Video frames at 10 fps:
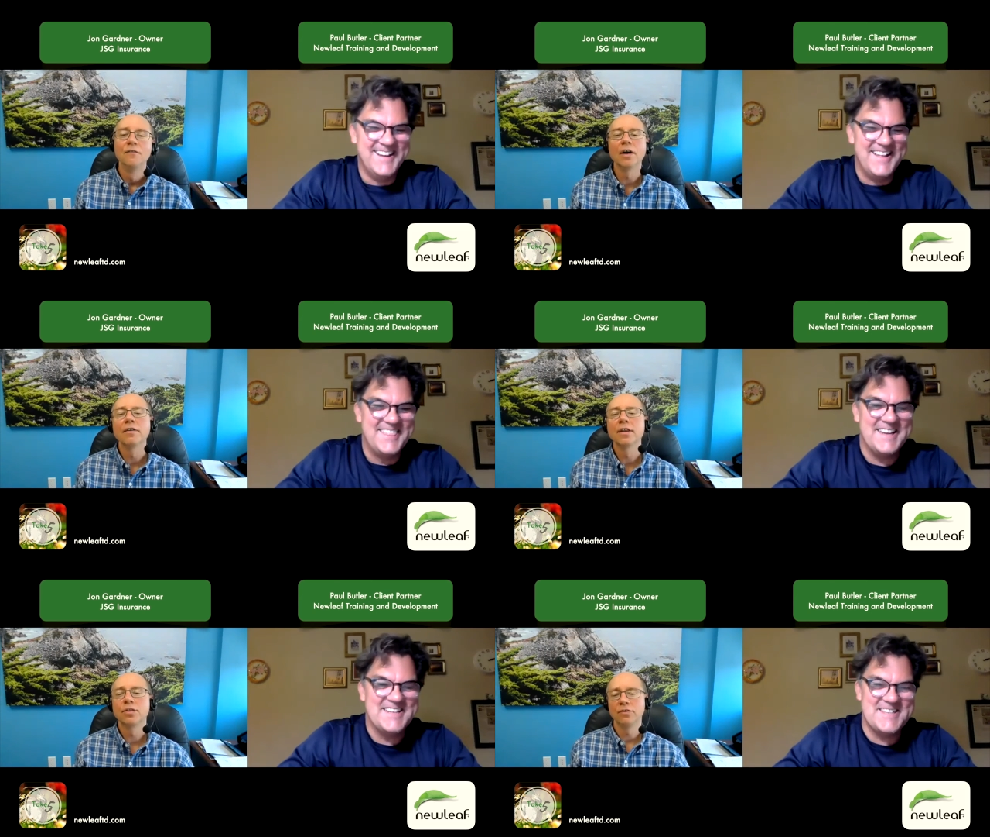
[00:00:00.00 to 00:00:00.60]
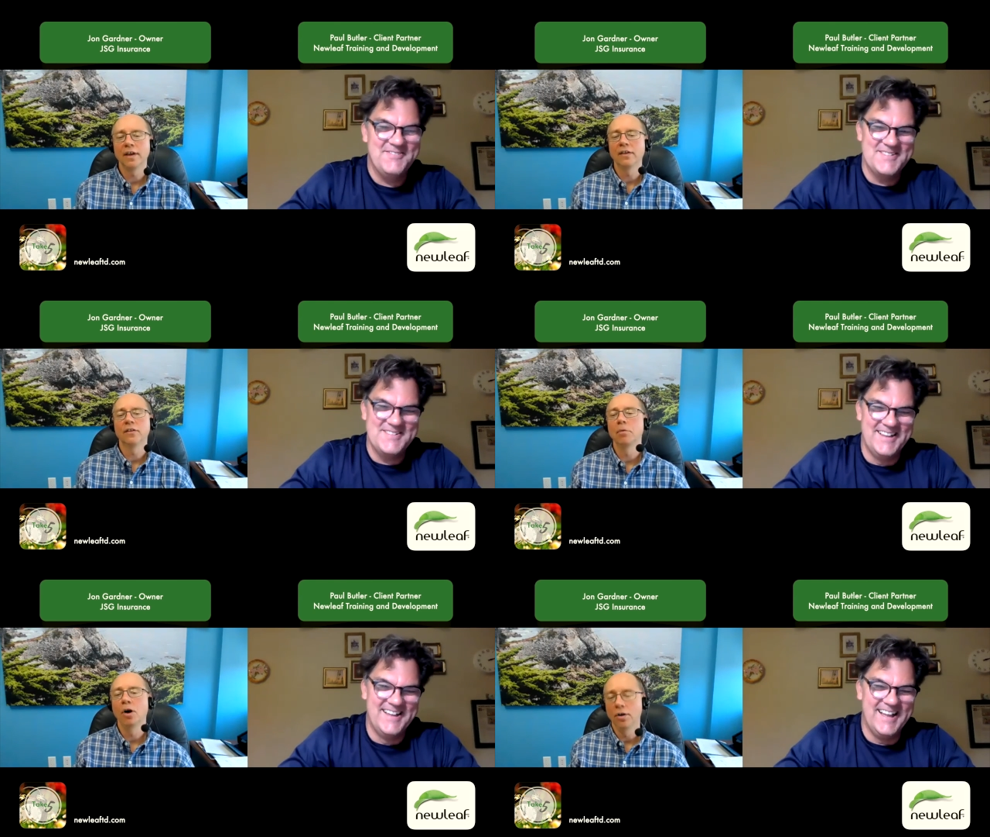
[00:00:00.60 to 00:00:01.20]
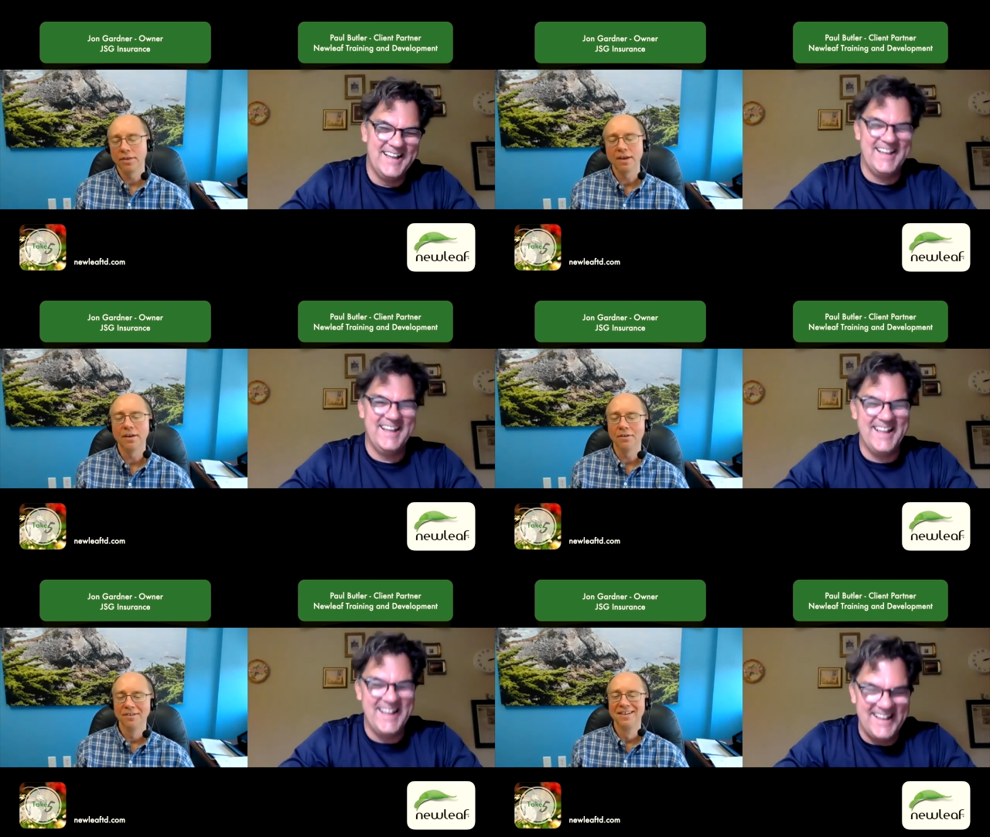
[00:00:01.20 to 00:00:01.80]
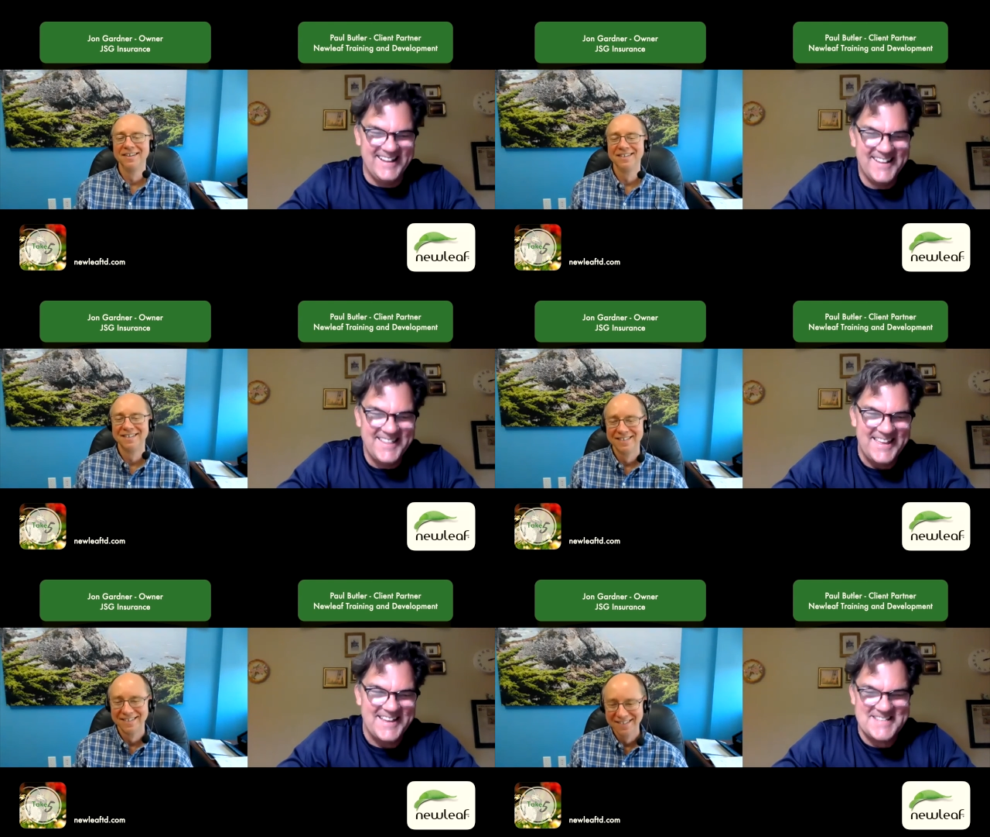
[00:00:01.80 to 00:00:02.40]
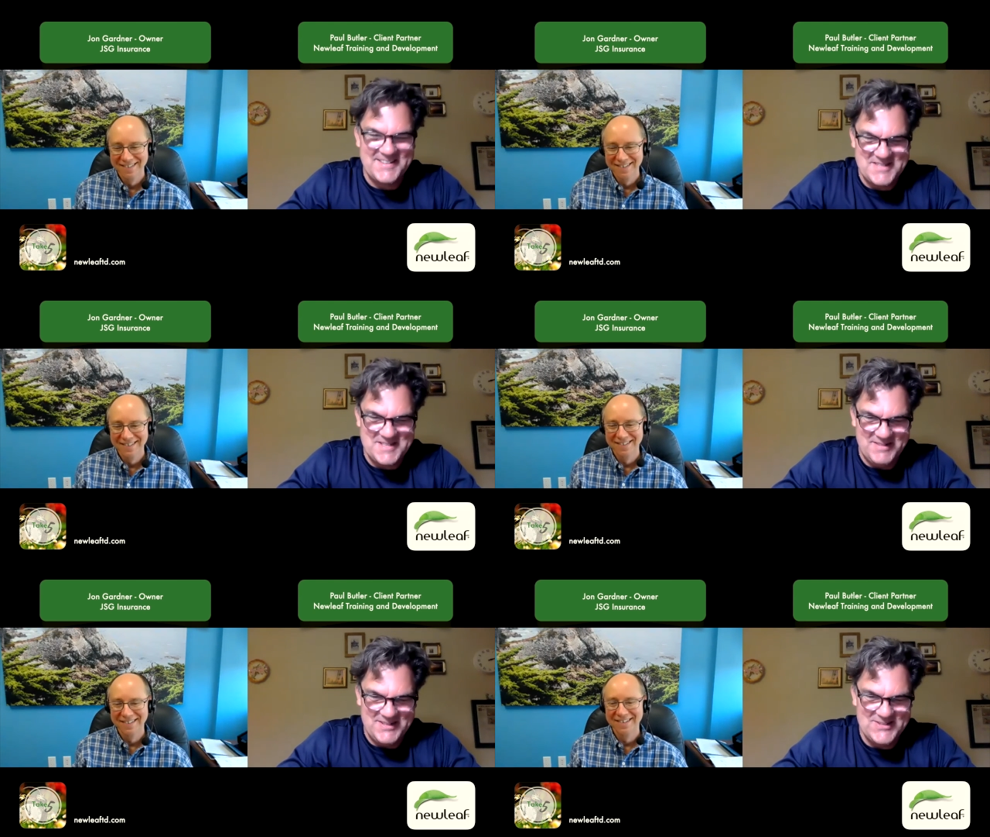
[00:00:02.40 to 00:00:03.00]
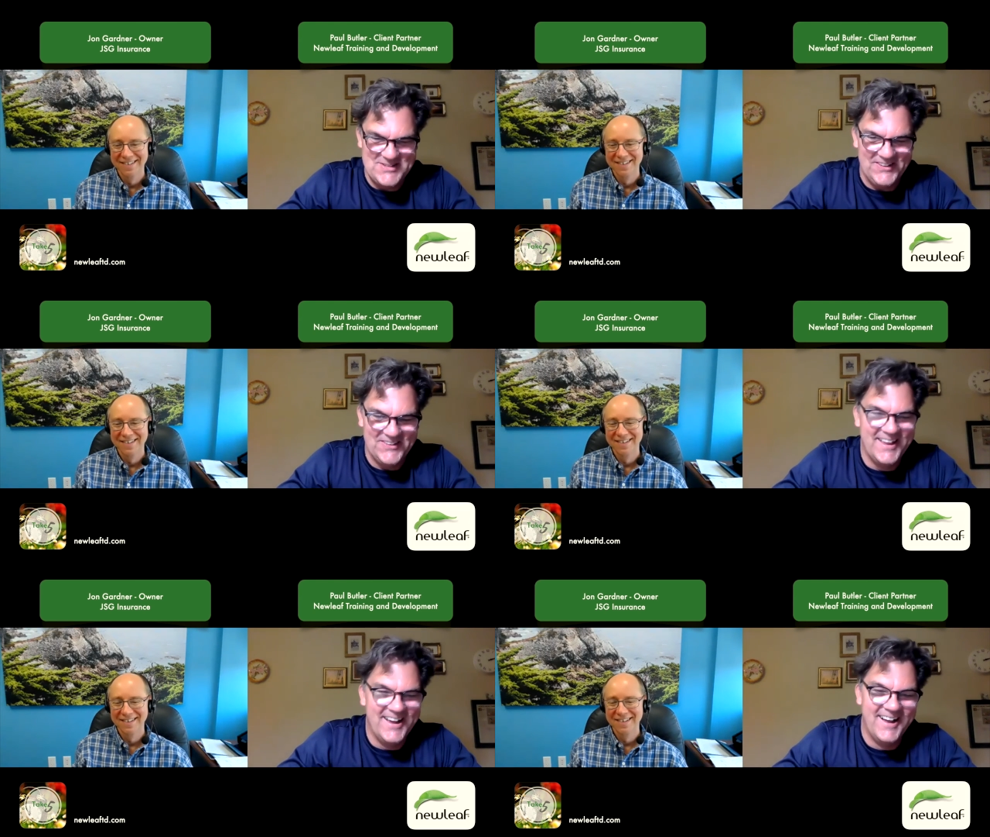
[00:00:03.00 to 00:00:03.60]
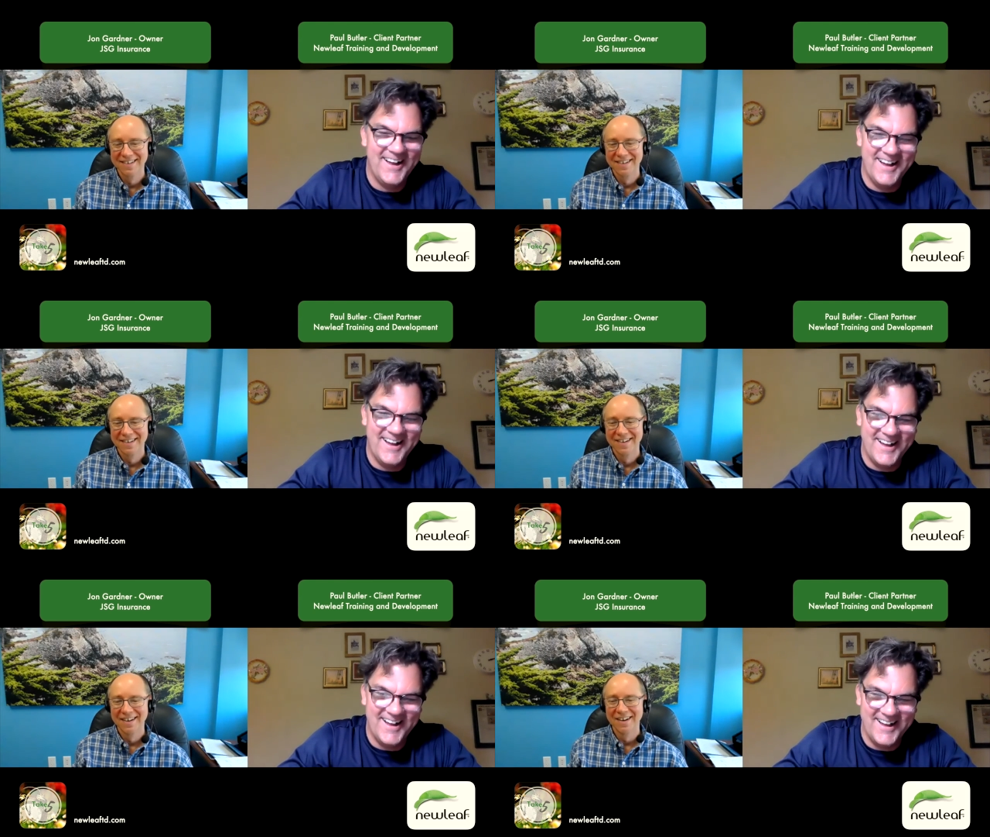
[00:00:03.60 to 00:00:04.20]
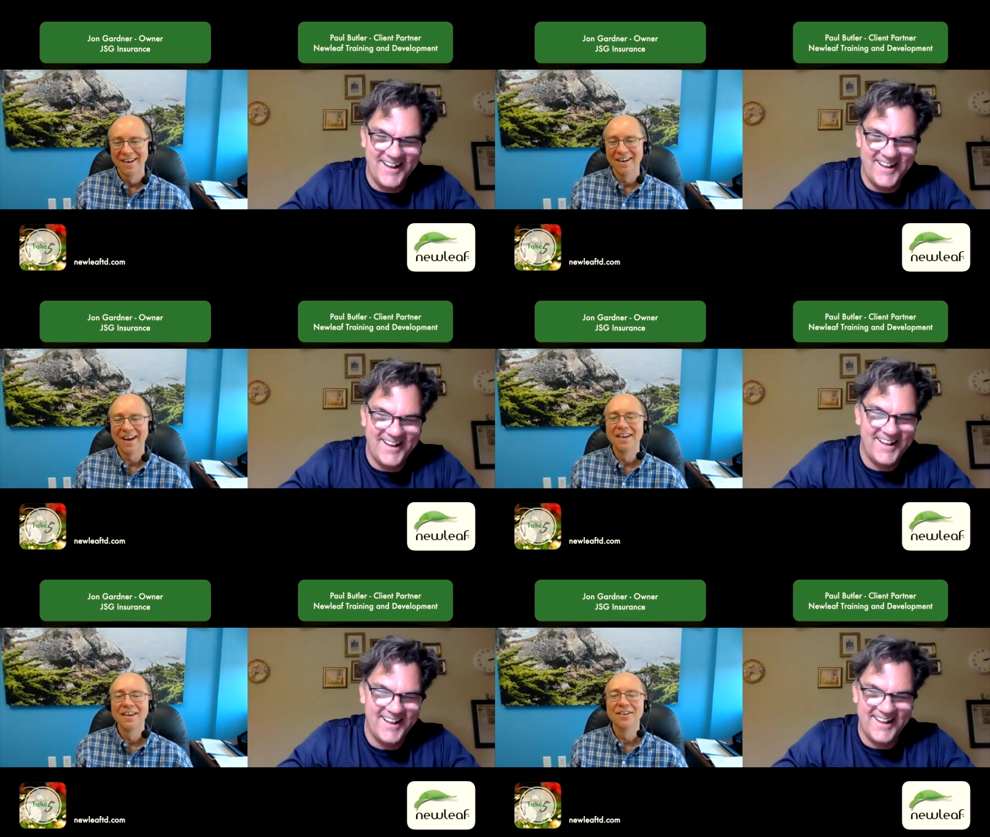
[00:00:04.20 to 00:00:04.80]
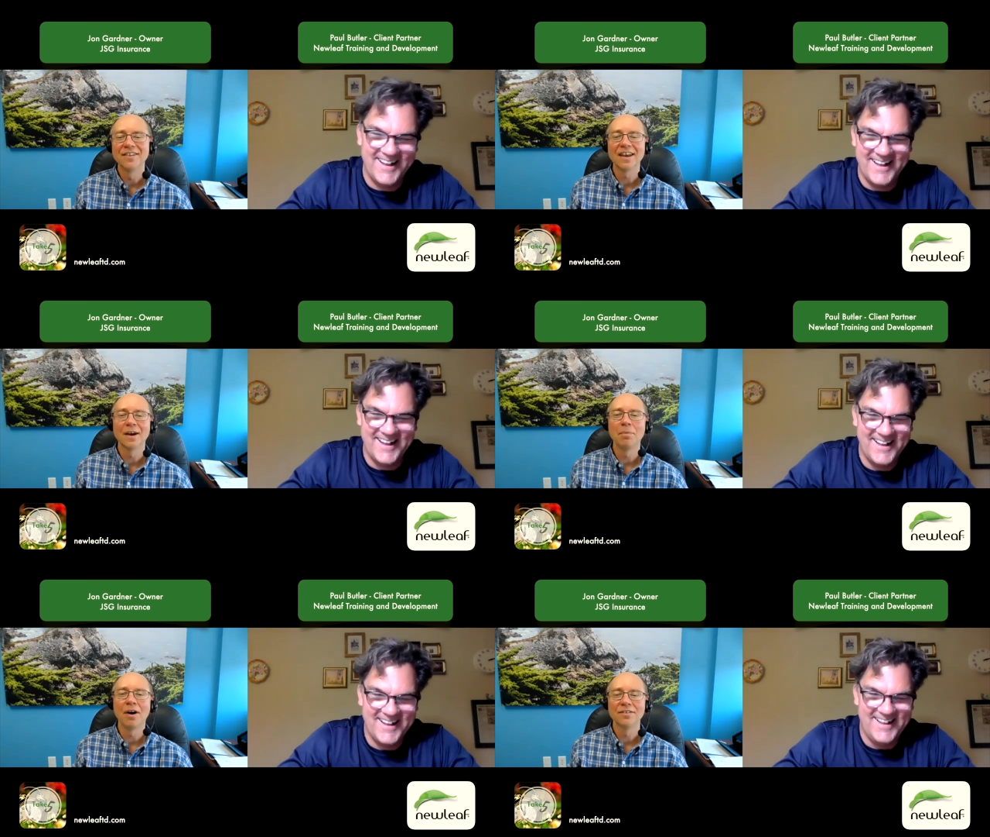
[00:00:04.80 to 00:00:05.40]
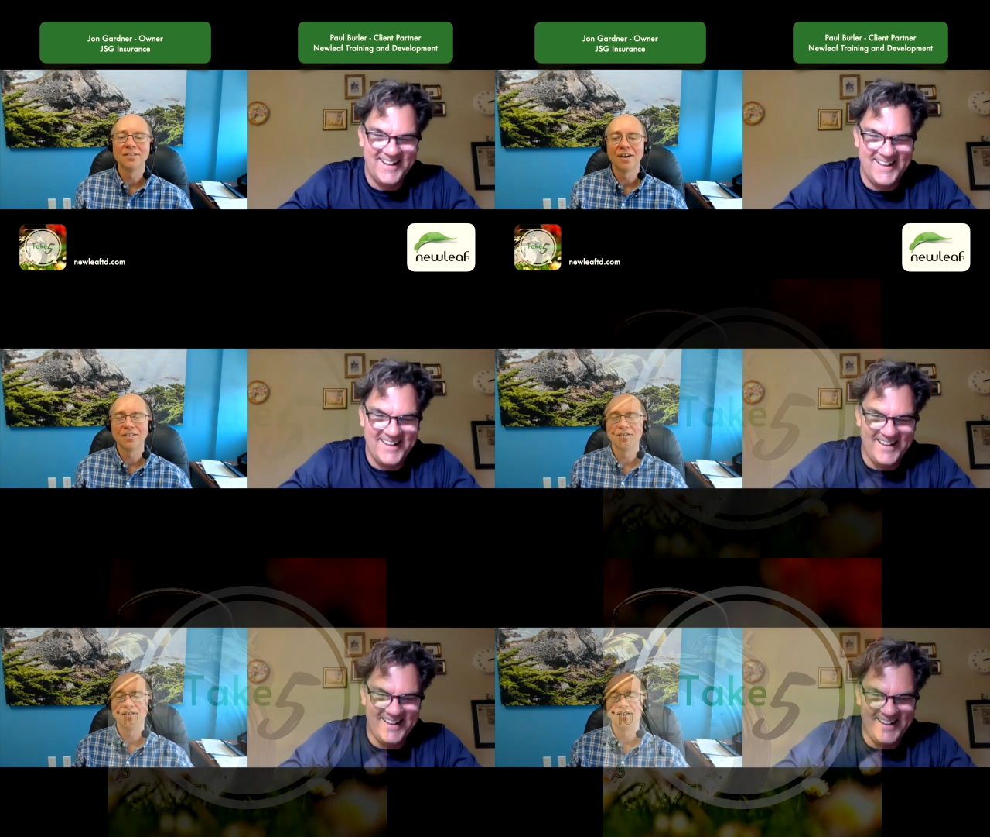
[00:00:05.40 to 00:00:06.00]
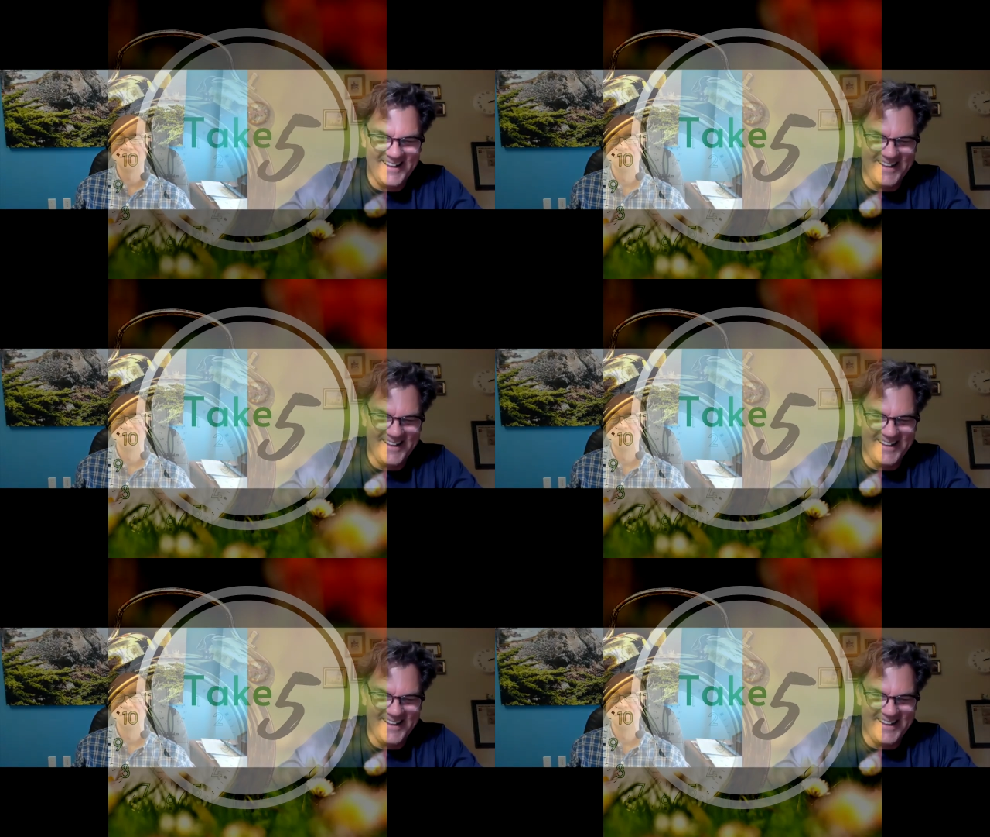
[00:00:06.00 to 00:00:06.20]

Speaker 1: Very enthusiastic, Paul. Thank you. Thanks ever so much, Jon. All right. You take care, Paul. Talk to you soon.